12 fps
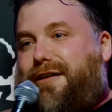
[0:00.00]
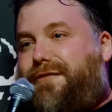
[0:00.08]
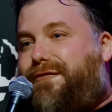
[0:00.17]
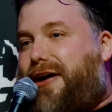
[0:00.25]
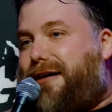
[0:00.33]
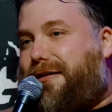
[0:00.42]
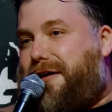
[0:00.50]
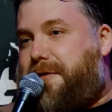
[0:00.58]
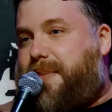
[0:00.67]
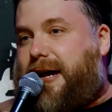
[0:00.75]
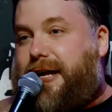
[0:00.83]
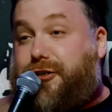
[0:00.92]
followed
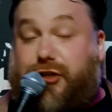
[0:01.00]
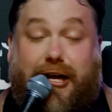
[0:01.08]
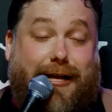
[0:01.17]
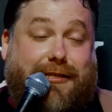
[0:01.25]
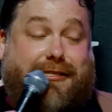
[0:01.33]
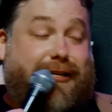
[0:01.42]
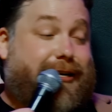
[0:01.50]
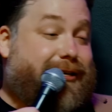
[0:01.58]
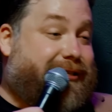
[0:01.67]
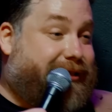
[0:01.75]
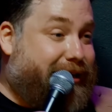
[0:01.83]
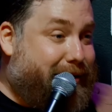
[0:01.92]
by John
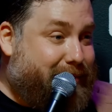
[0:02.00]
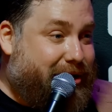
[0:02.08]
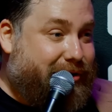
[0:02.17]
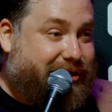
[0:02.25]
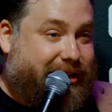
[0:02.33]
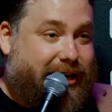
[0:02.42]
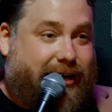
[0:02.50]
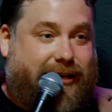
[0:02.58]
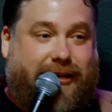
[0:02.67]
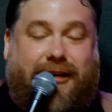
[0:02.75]
Cena's theme music,